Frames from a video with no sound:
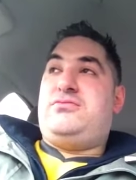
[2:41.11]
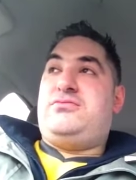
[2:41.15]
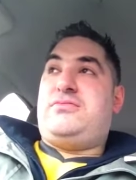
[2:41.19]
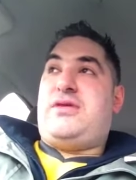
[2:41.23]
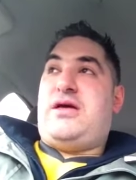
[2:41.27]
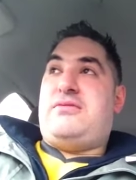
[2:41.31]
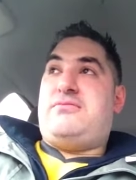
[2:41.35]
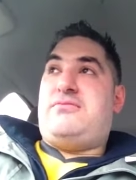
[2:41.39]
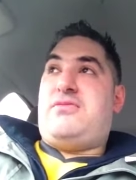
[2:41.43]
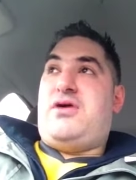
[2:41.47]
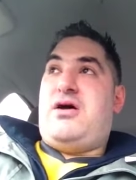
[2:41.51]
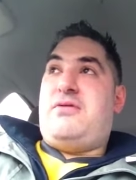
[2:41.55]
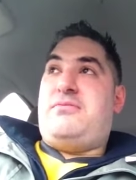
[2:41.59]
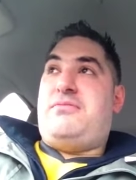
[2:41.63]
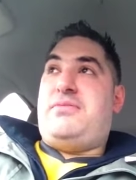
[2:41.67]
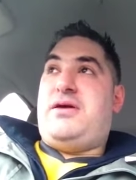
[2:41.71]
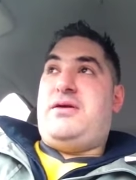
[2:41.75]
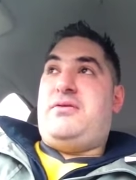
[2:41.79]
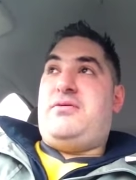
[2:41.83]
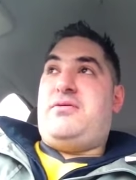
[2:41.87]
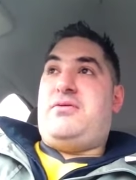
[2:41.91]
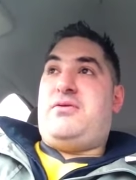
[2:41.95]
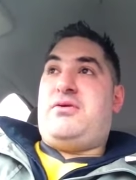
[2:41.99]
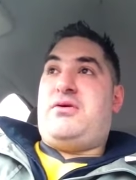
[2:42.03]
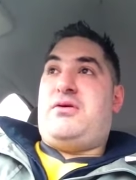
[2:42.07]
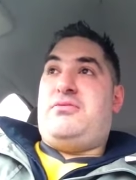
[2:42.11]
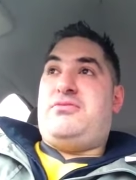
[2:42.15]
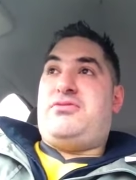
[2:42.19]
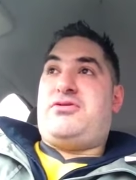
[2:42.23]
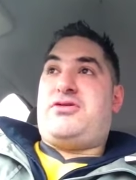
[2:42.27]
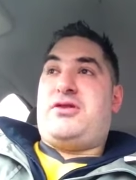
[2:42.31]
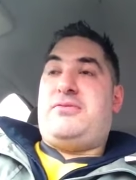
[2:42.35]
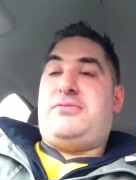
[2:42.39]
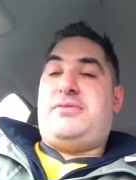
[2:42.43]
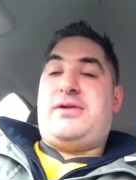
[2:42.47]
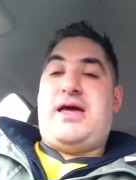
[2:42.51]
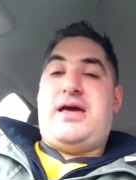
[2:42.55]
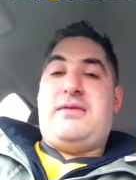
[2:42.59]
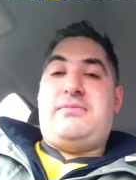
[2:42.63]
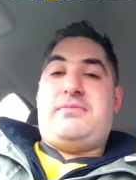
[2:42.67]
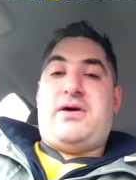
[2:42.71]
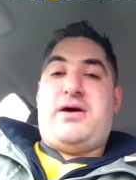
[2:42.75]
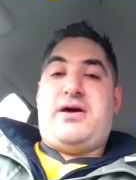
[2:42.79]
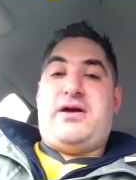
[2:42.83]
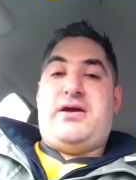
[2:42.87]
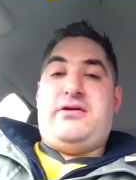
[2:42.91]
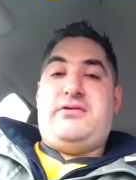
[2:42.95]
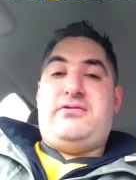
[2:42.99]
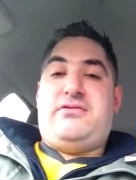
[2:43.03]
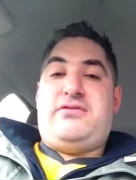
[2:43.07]
That might be. I'm just gonna play it
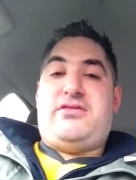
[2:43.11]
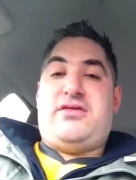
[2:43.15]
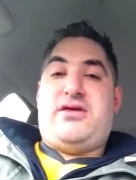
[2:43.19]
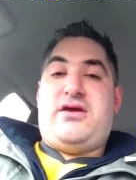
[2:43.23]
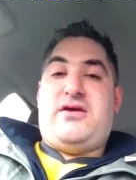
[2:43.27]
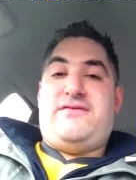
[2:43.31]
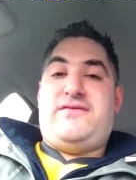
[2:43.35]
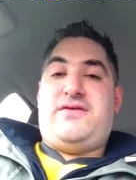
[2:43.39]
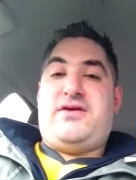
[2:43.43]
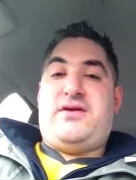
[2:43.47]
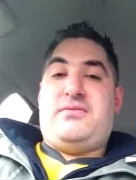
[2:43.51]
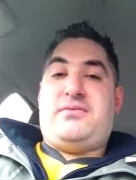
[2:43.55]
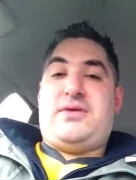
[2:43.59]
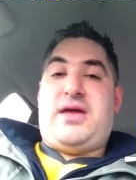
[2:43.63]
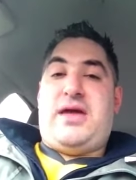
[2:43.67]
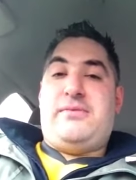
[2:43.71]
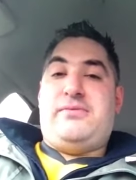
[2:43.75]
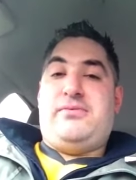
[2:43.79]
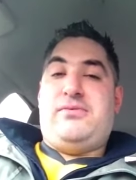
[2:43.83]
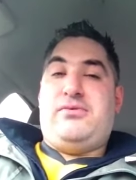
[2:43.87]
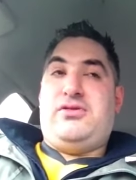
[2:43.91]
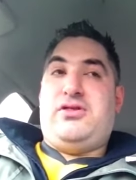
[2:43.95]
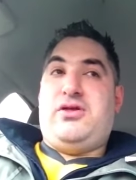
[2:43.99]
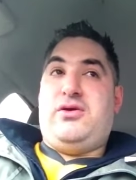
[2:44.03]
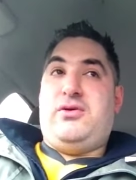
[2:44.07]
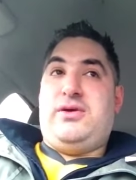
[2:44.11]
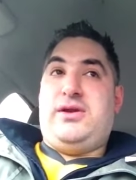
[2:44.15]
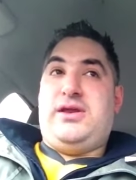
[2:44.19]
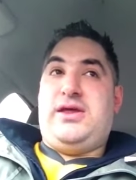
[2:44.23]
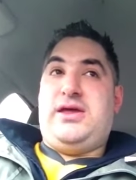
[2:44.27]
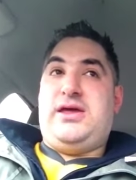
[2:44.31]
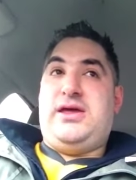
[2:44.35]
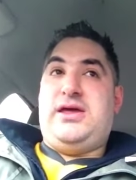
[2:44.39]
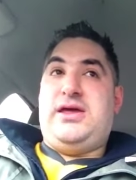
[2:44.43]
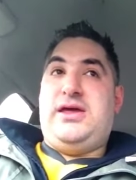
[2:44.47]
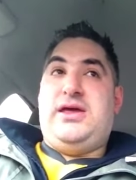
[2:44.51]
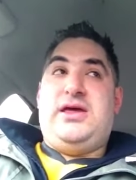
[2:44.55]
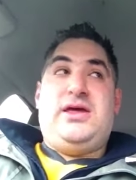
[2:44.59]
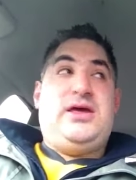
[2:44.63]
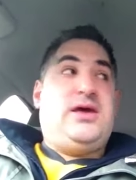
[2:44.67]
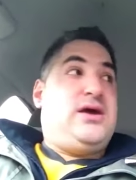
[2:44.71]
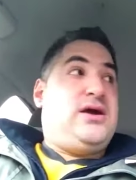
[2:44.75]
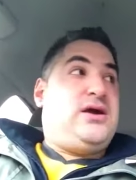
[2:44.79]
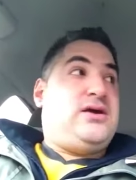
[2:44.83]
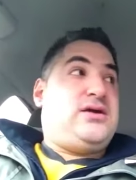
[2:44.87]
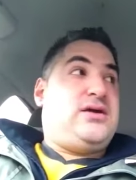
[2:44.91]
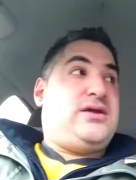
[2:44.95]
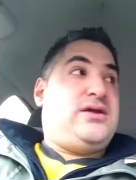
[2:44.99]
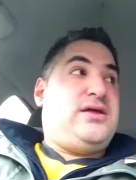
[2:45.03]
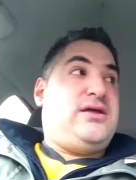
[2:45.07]
by ear and see. I think I'm capable of doing it,
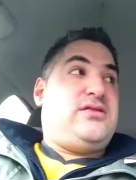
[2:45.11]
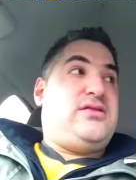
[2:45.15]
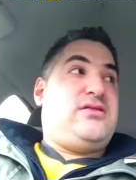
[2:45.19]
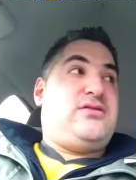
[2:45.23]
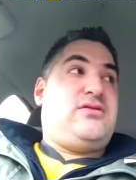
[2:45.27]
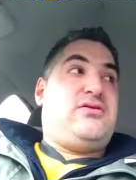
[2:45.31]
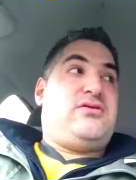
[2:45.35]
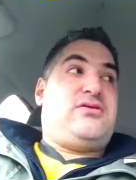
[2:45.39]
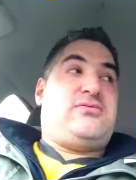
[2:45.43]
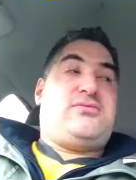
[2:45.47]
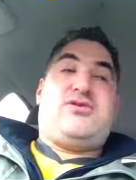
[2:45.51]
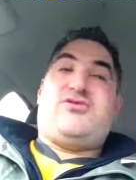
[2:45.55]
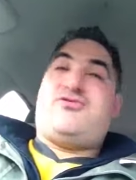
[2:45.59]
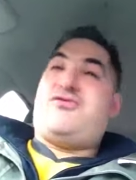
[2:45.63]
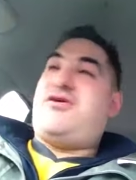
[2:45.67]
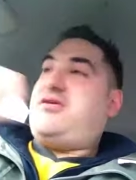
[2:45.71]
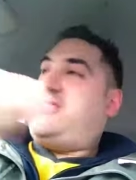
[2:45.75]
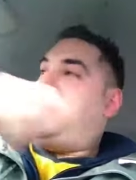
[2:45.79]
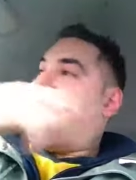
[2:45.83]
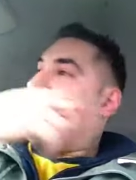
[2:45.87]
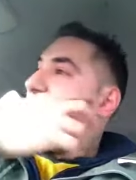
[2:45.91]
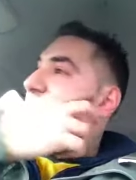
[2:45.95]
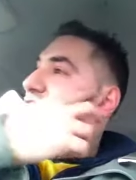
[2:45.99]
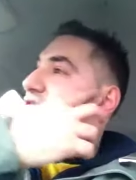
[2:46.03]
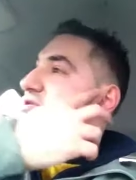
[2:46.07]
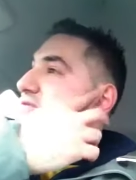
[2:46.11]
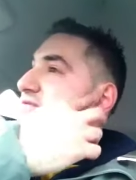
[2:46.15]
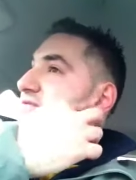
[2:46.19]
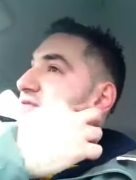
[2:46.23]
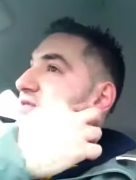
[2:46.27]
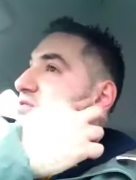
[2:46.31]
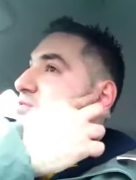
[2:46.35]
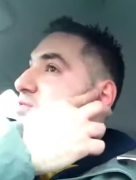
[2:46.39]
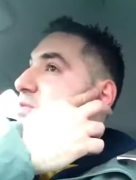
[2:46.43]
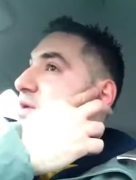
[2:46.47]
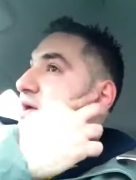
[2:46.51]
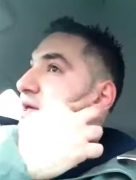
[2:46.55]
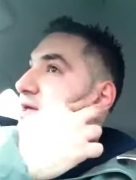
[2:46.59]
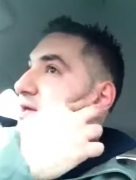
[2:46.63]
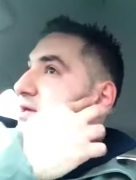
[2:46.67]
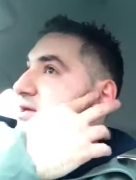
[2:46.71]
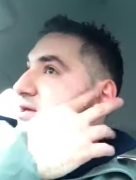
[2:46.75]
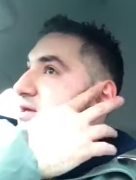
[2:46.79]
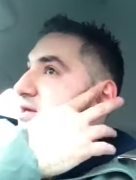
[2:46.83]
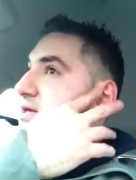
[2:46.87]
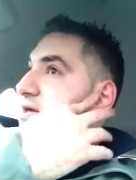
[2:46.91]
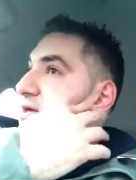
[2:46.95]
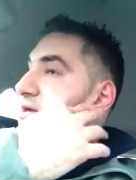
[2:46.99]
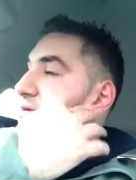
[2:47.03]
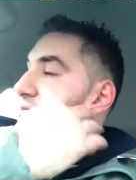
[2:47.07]
and I need to do something drastic to shift this weight.
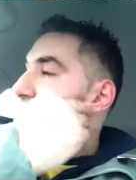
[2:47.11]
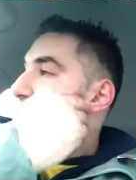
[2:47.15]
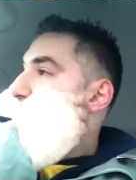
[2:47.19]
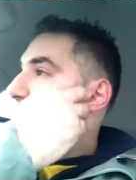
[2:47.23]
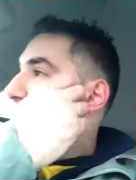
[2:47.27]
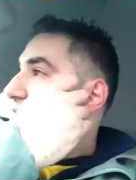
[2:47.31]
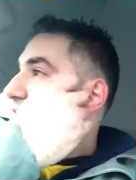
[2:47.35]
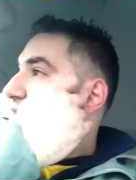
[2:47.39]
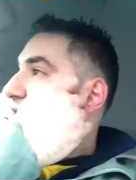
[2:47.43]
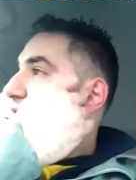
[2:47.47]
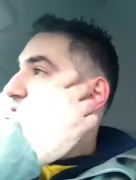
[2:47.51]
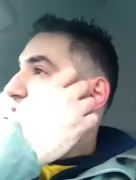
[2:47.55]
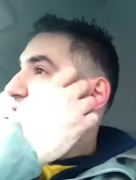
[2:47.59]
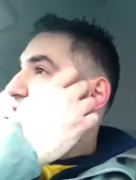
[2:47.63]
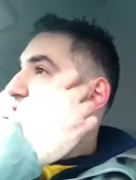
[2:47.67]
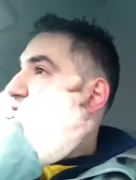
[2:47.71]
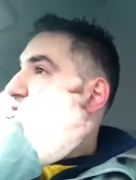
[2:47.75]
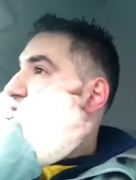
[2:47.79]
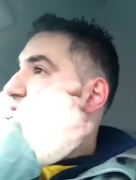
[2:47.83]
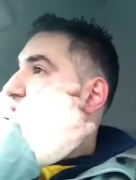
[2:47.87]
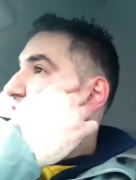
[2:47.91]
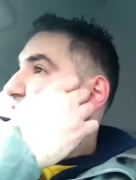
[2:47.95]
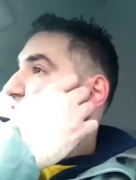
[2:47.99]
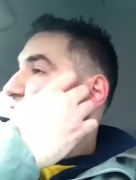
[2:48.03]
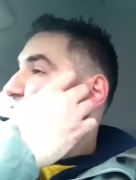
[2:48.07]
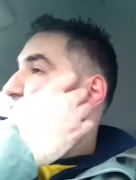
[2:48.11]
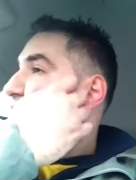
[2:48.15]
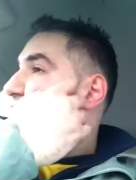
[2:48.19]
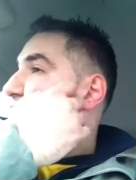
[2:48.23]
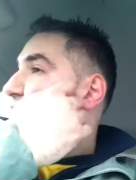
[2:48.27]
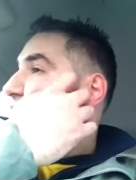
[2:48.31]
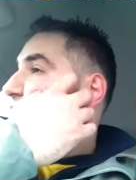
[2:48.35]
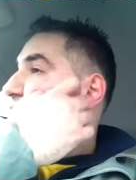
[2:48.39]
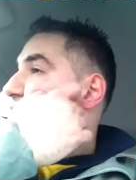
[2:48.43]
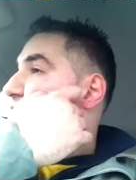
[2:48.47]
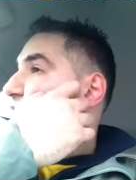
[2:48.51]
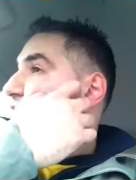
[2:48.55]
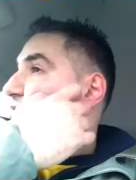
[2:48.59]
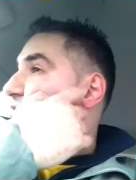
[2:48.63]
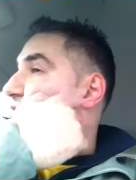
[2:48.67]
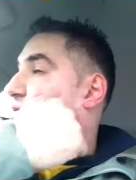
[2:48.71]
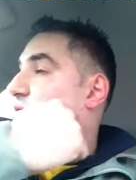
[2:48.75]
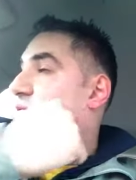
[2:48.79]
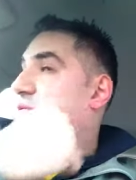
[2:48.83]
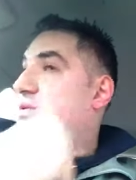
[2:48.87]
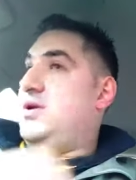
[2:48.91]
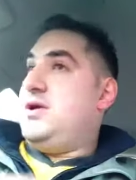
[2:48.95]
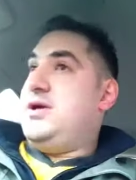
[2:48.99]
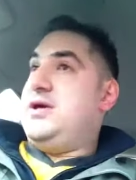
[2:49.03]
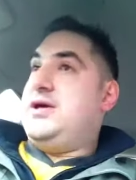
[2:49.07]
Um, I don't want to sort of wait up
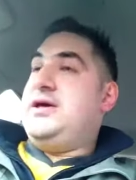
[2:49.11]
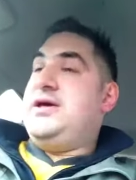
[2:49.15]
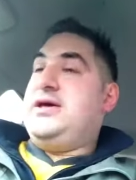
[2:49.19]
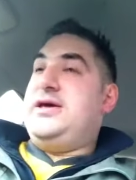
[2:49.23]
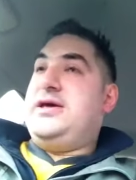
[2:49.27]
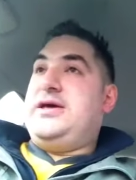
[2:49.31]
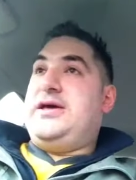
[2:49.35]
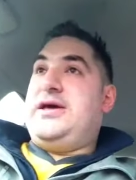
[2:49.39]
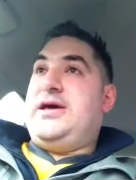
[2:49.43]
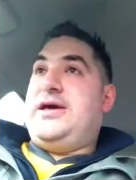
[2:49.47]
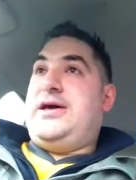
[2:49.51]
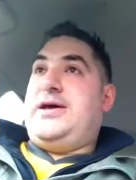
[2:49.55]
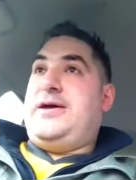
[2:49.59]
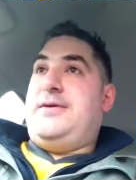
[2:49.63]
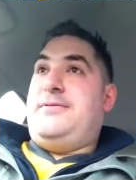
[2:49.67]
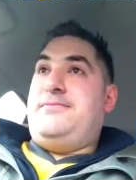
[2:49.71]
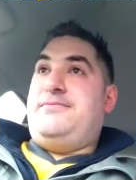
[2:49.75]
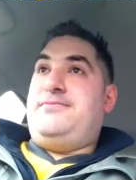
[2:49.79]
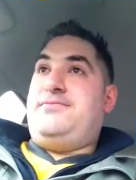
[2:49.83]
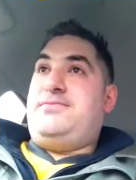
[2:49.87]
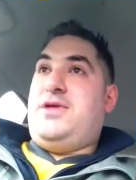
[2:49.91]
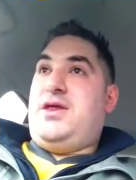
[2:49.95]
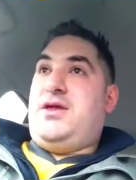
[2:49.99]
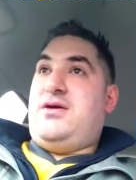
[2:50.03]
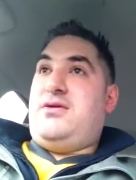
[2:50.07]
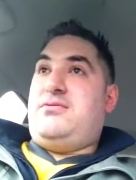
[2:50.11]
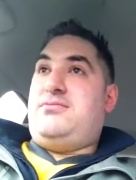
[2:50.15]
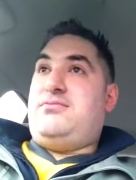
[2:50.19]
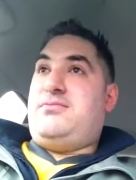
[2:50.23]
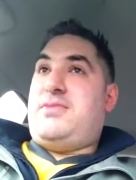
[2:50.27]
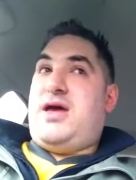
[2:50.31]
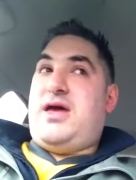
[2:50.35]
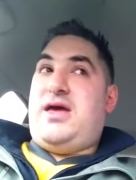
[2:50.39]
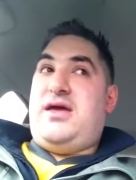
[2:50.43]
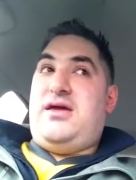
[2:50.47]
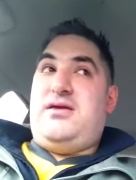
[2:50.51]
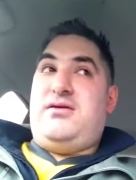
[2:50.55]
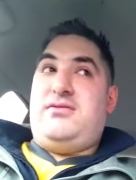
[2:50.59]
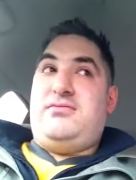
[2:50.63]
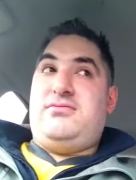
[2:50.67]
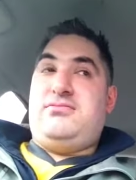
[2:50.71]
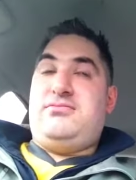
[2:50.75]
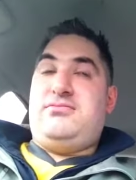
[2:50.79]
until um, yeah May